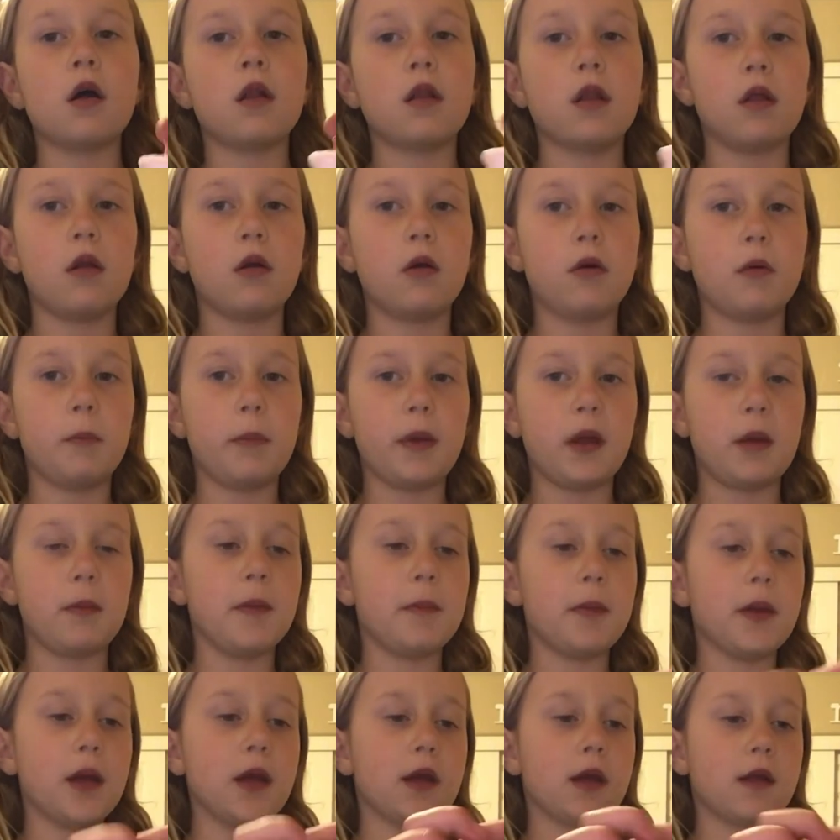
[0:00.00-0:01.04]
a little baby
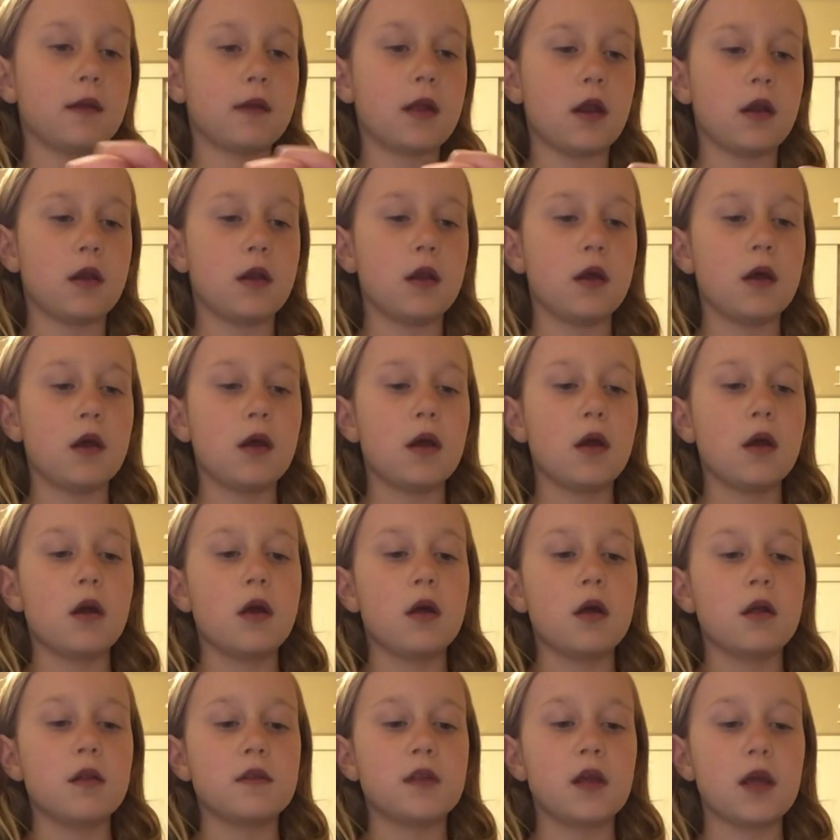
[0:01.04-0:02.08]
pink and then
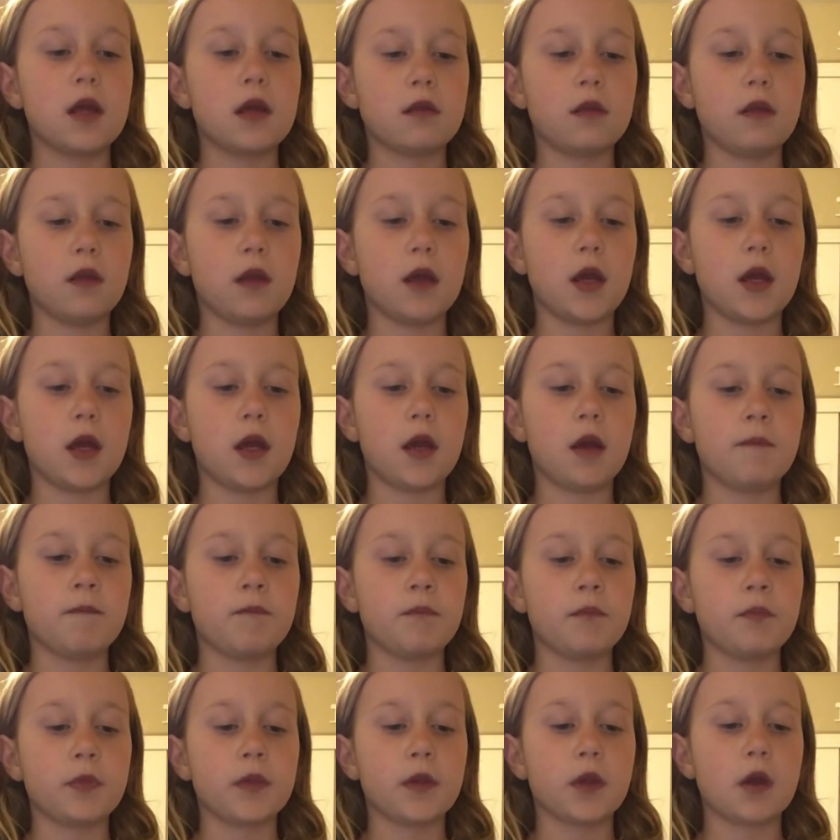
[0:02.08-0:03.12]
Taisley
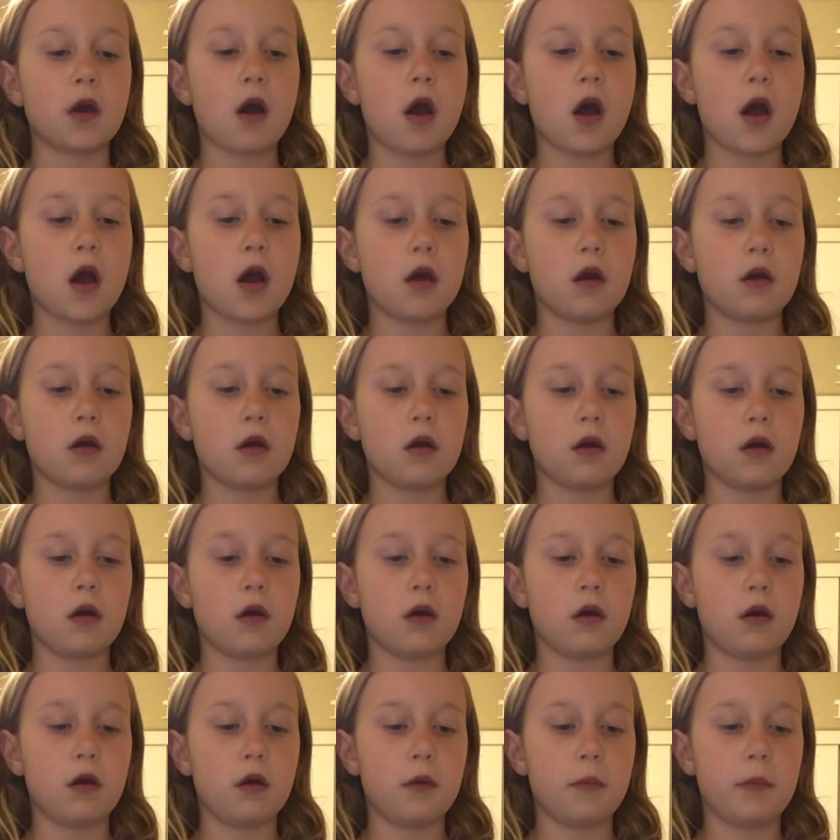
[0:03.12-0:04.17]
got
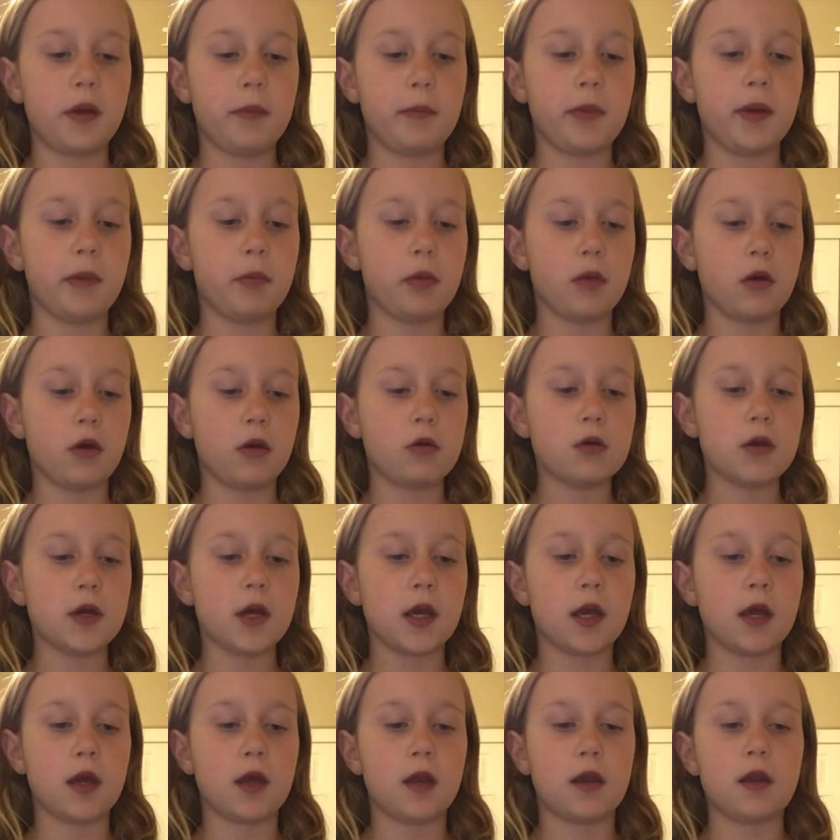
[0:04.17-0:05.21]
a baby blue
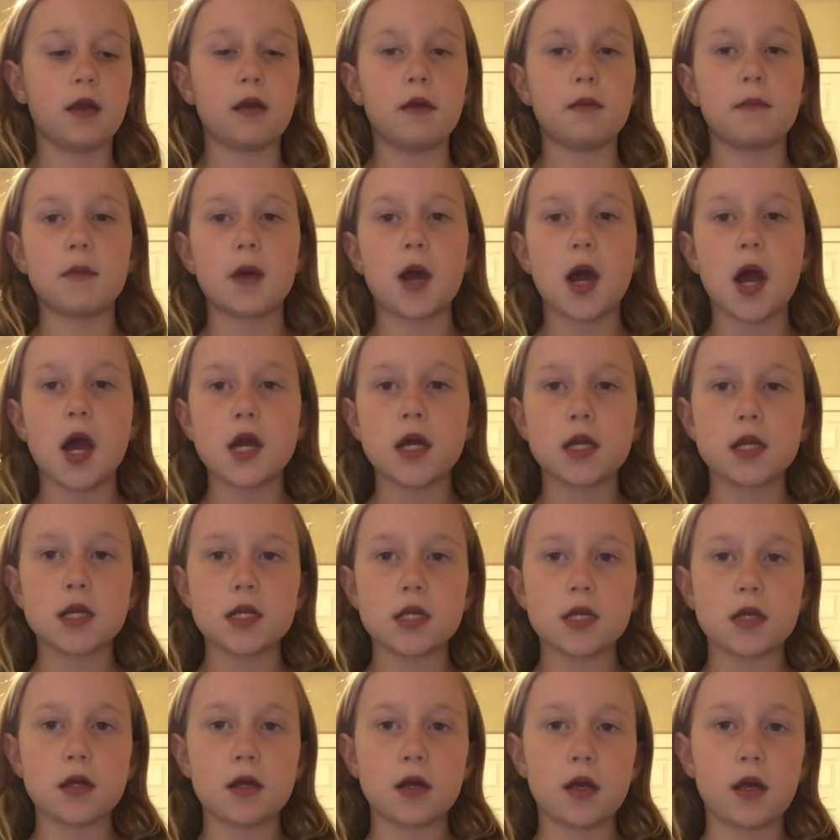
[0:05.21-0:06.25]
and mine
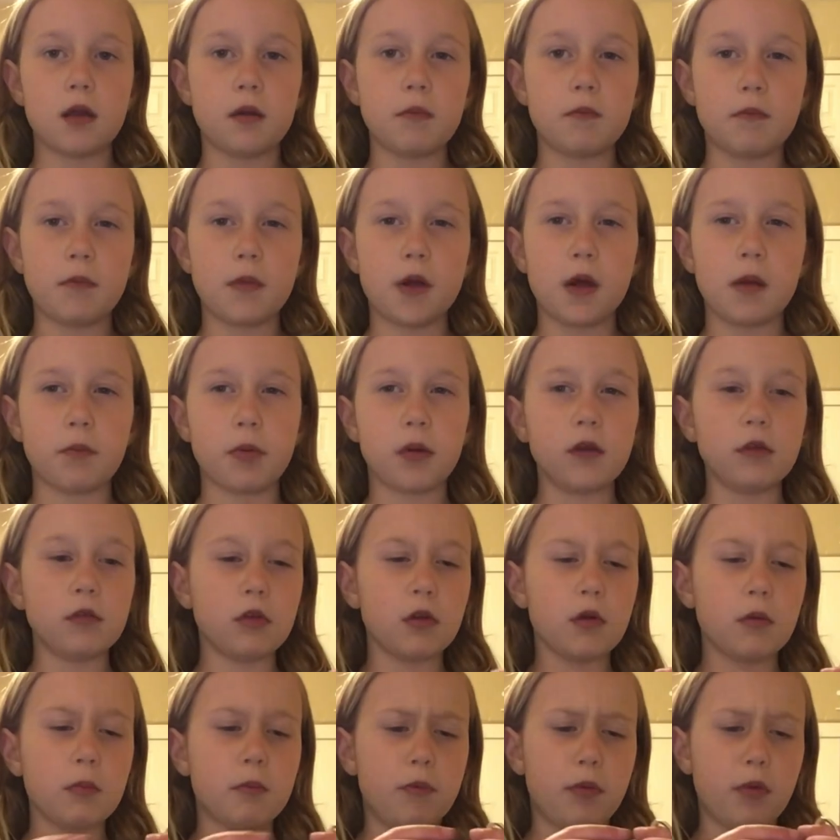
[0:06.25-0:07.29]
and I'm pretty
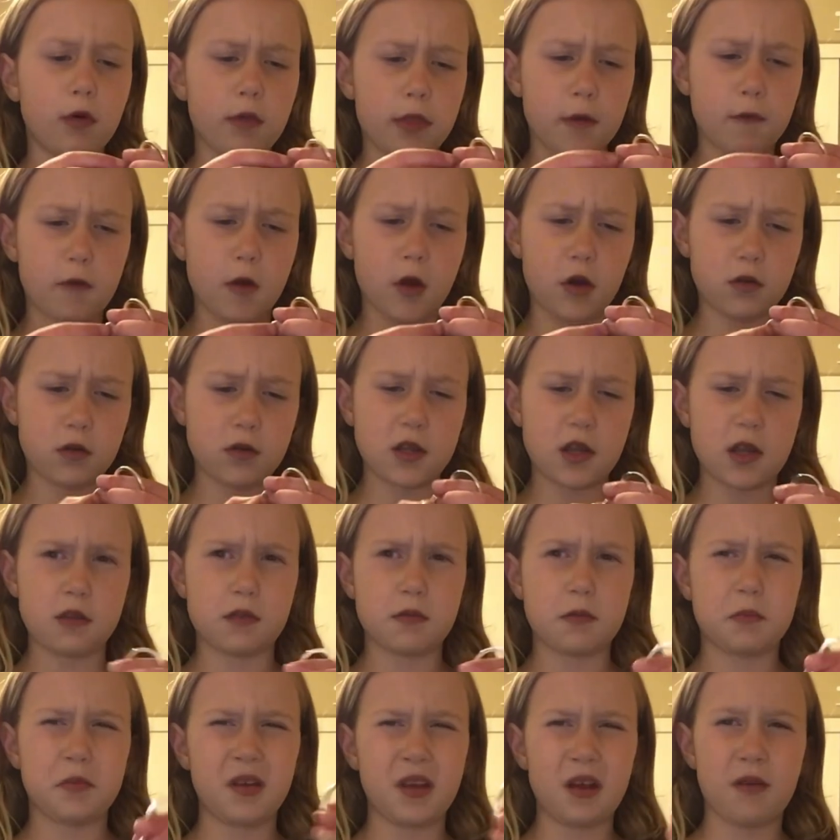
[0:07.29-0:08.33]
sure both of ours
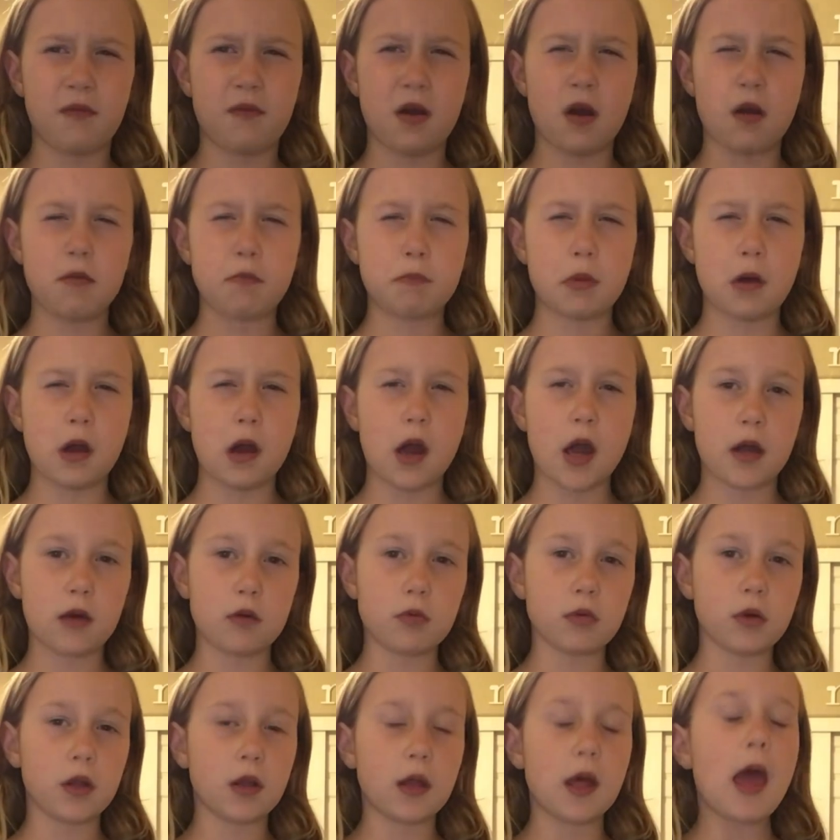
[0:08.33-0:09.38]
says BFF, but I
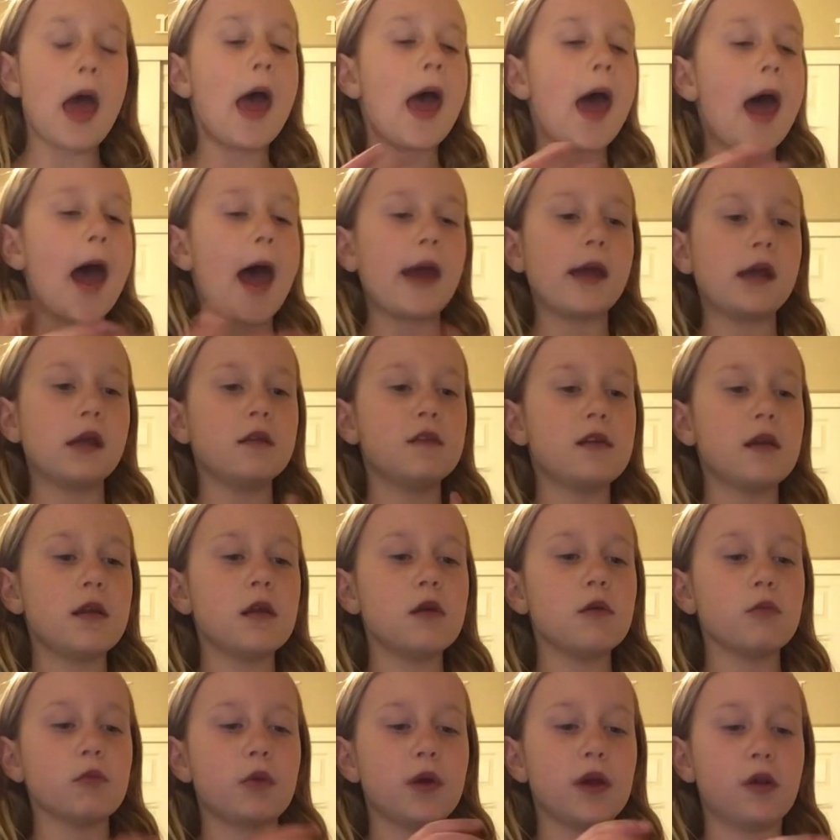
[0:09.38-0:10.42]
don't really, I
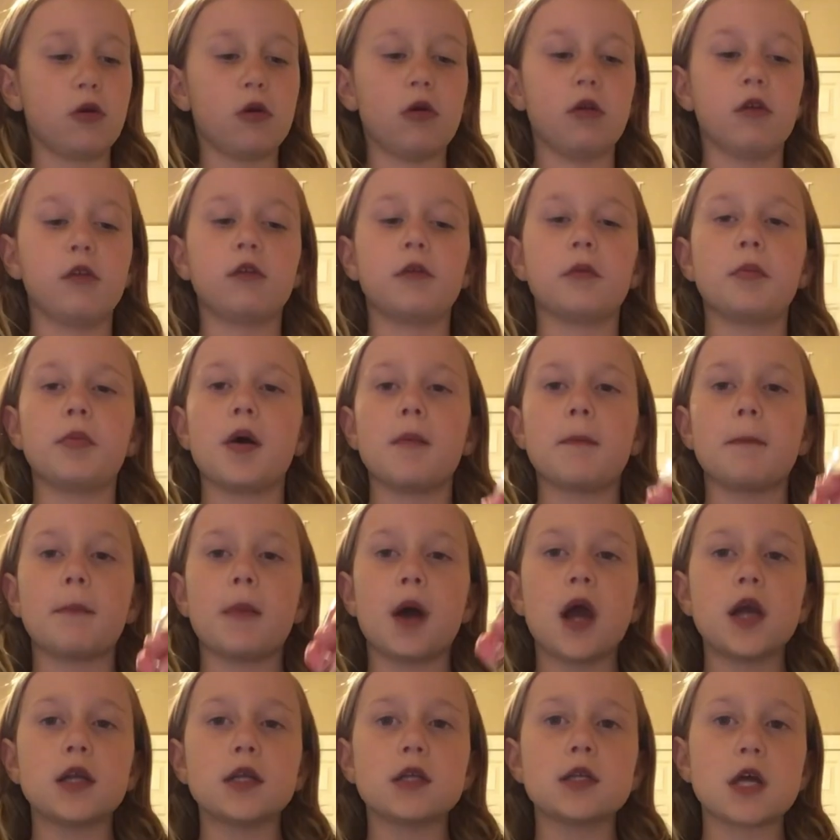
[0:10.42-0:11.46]
didn't read hers, but
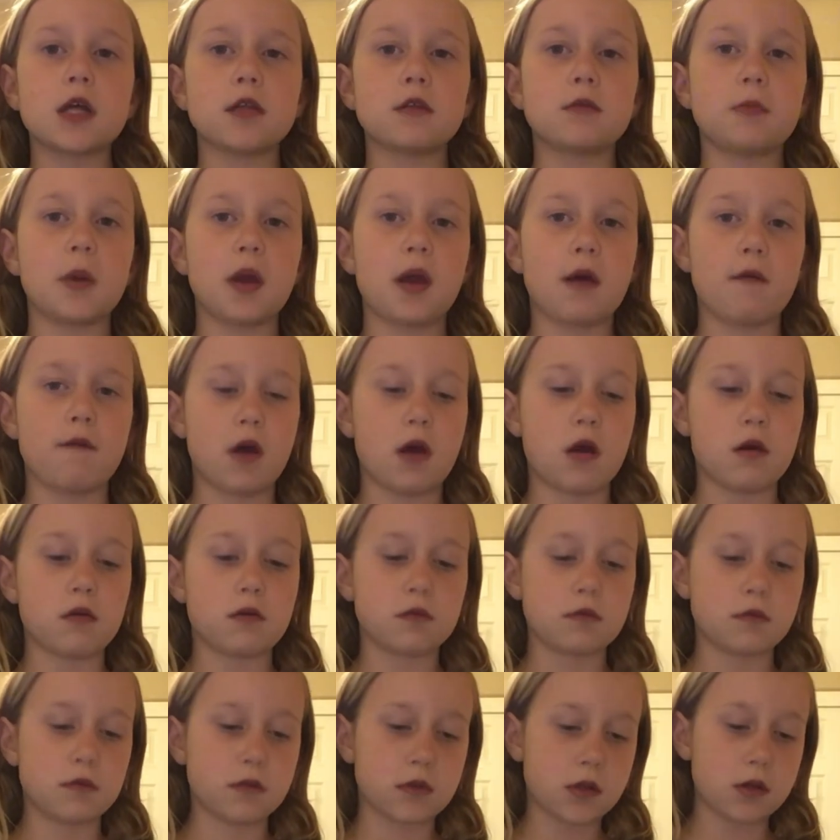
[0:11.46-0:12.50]
mine says
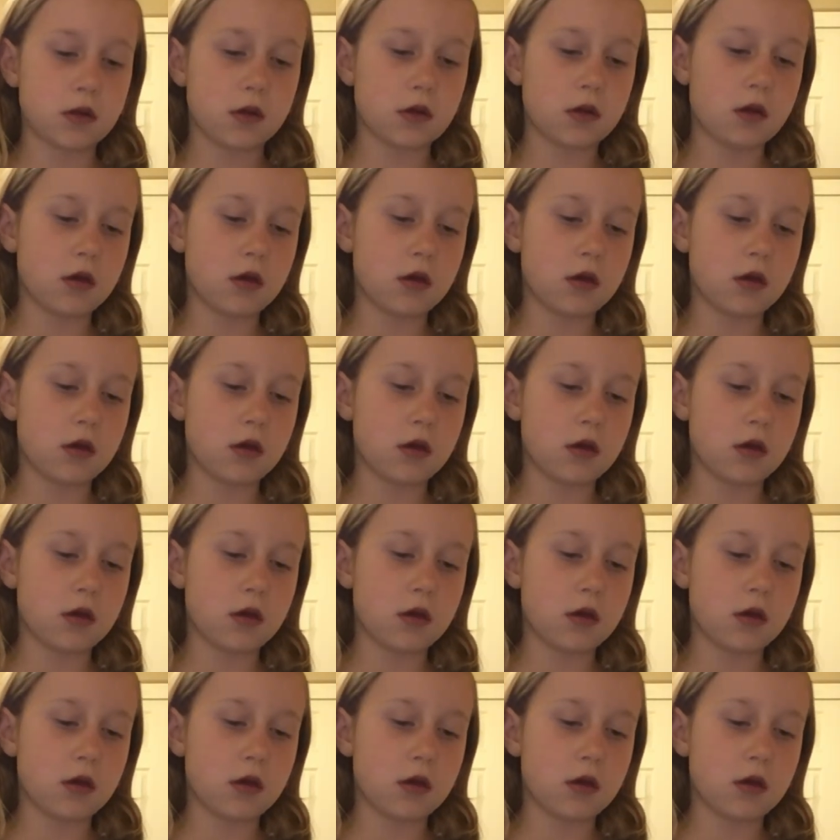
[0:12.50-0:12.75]
BFF.